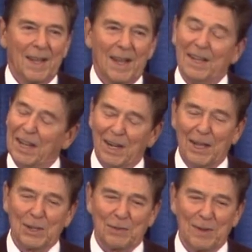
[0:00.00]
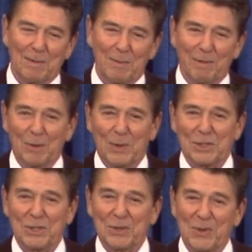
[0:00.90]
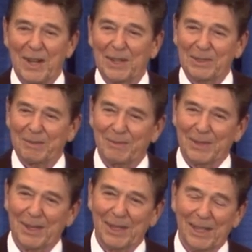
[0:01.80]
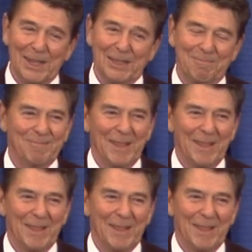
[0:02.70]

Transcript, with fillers: I get letters from them every once in a while, and I